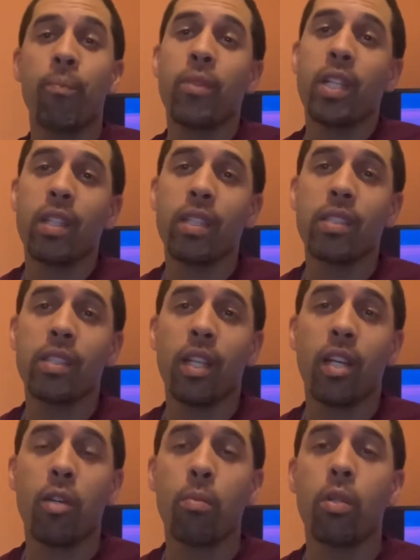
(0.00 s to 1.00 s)
This
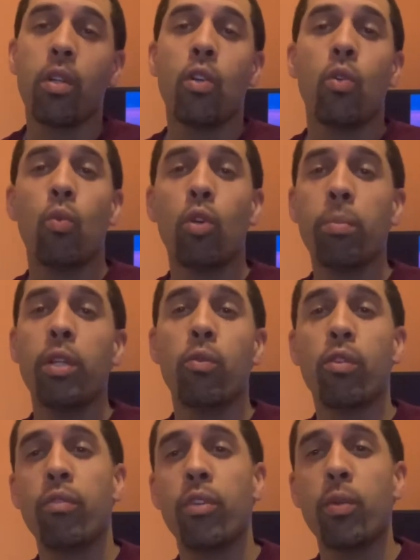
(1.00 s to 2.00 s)
time, we'll be
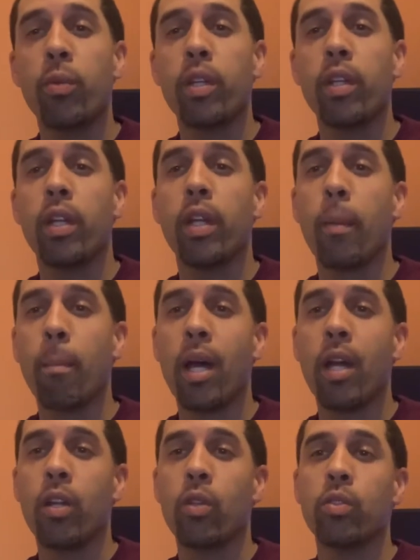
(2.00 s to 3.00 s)
reviewing
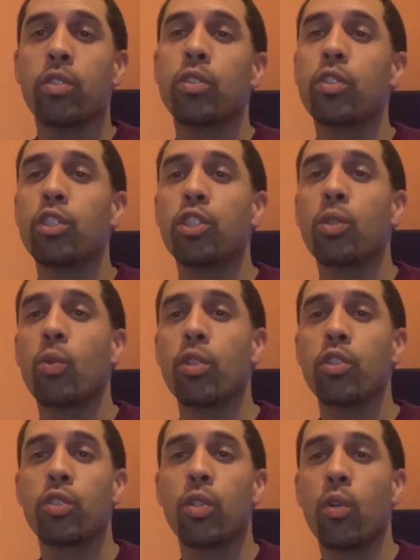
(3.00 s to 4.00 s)
Nymano's short
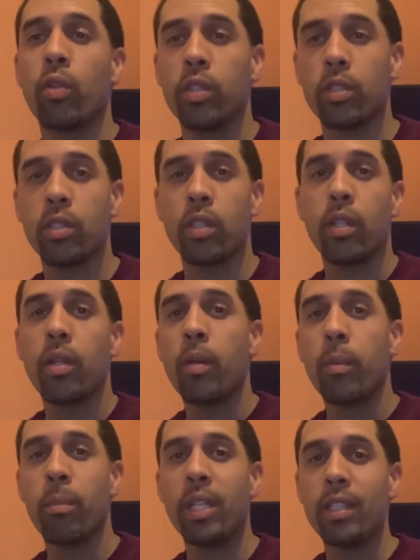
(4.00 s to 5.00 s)
stories
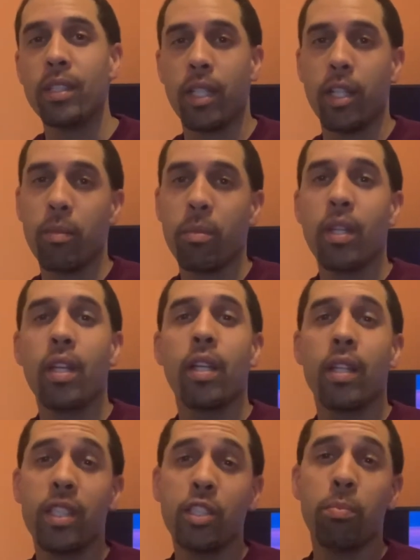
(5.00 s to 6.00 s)
beat tape.
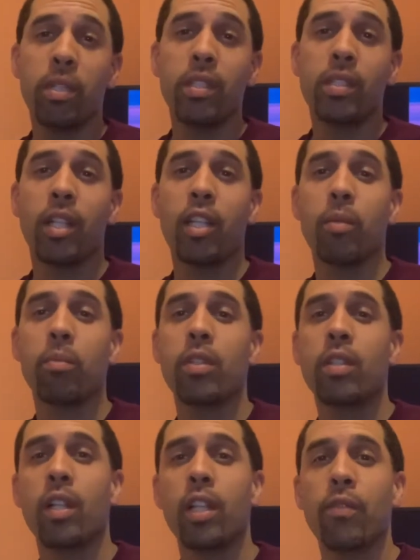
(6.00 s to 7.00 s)
This beat tape
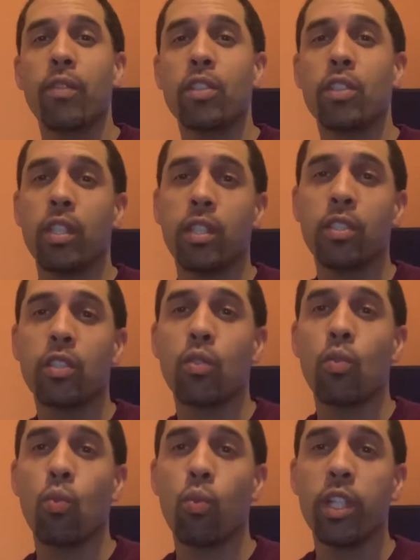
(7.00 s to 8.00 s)
delivers us
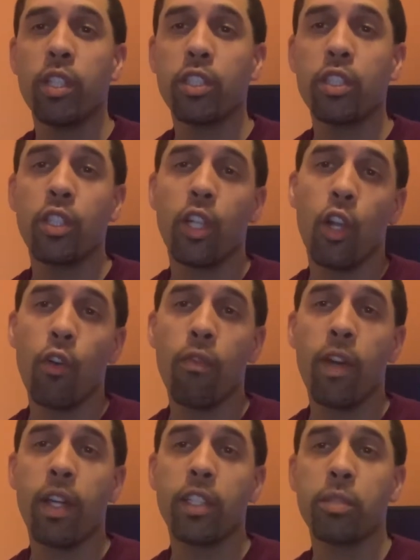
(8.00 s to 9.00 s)
rich
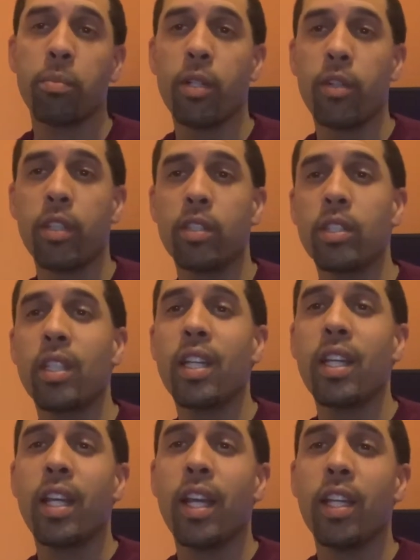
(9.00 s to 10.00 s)
lo-fi experience,
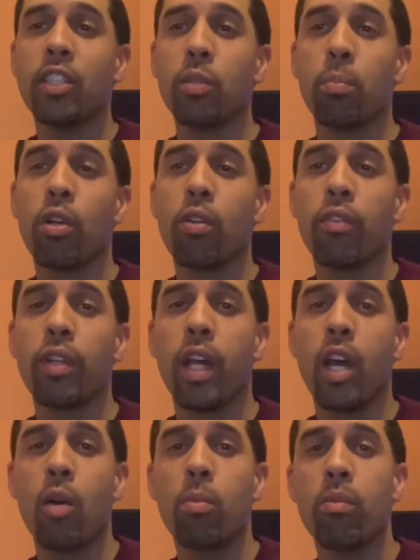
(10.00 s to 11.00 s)
and it's the perfect
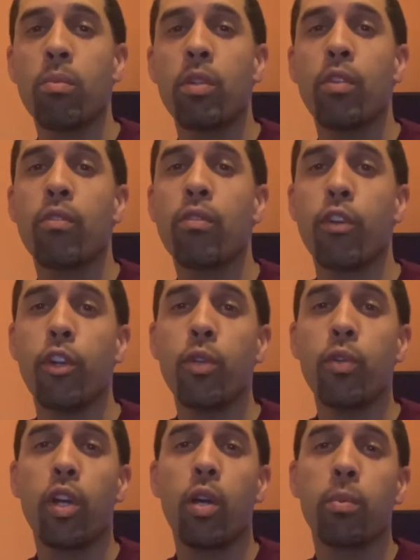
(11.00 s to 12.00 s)
album for
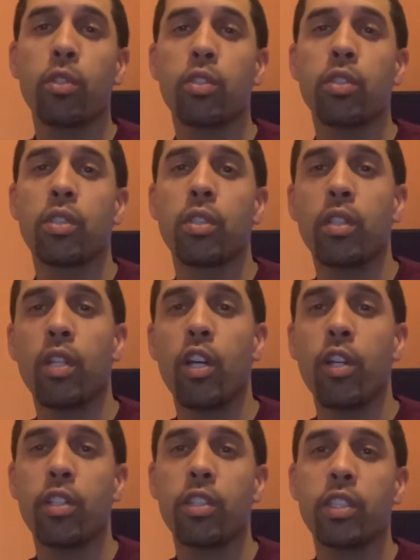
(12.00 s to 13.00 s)
newcomers to
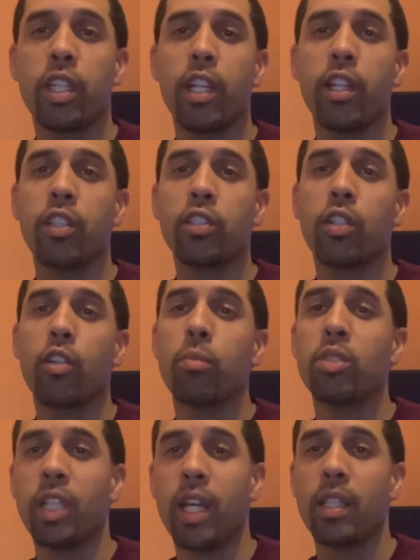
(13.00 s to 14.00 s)
understand the
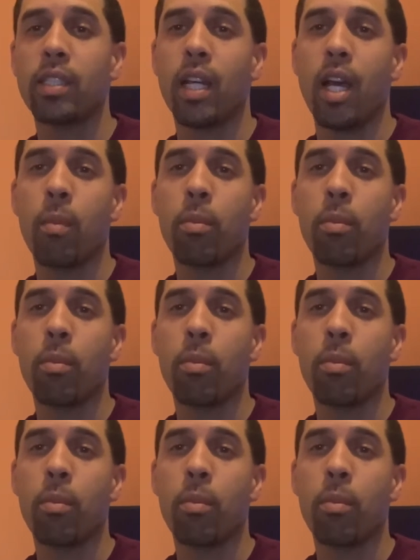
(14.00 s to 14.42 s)
term jazz hop.